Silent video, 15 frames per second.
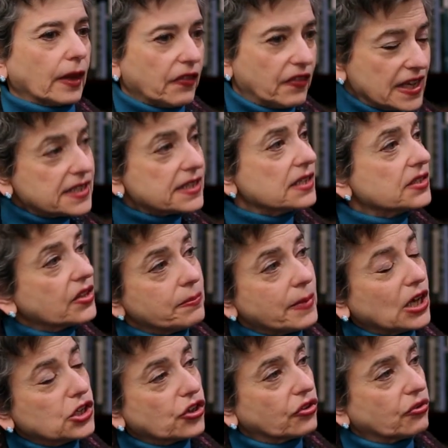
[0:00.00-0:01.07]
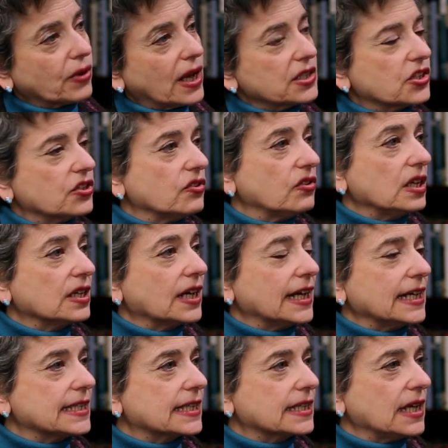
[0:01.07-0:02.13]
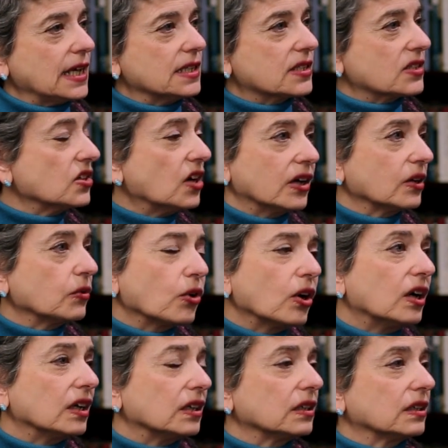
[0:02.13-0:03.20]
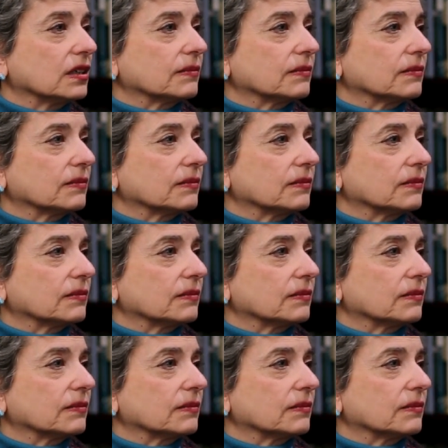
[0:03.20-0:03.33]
This is the major threat to the United States, not Iran.